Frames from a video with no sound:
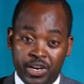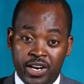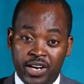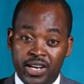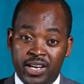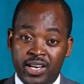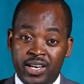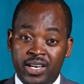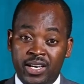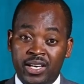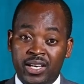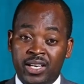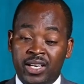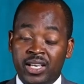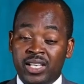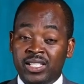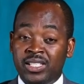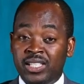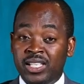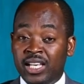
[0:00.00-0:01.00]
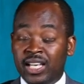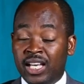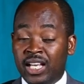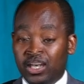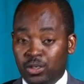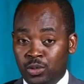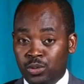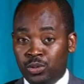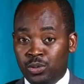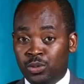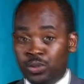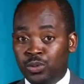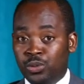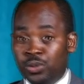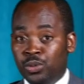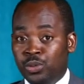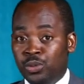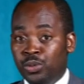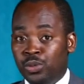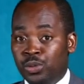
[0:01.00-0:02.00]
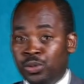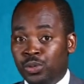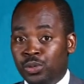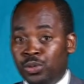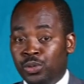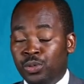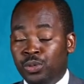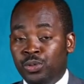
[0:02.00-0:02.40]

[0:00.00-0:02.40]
praise the Lord.